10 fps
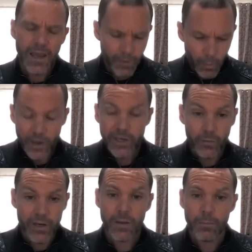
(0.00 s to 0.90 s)
But when you're
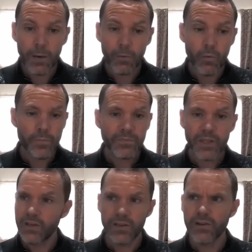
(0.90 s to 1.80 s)
in the bubble,
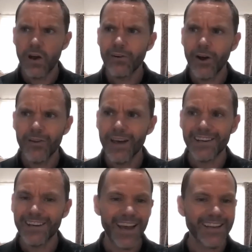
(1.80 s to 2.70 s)
you don't know that. You
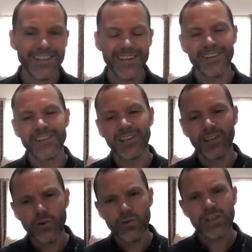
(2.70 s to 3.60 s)
can't see it because you
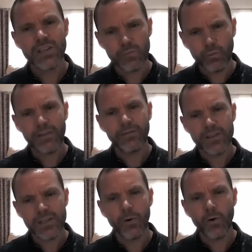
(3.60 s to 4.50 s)
lose this
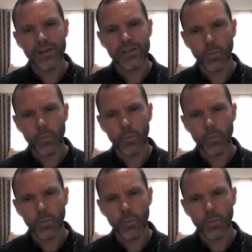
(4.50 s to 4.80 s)
reference point to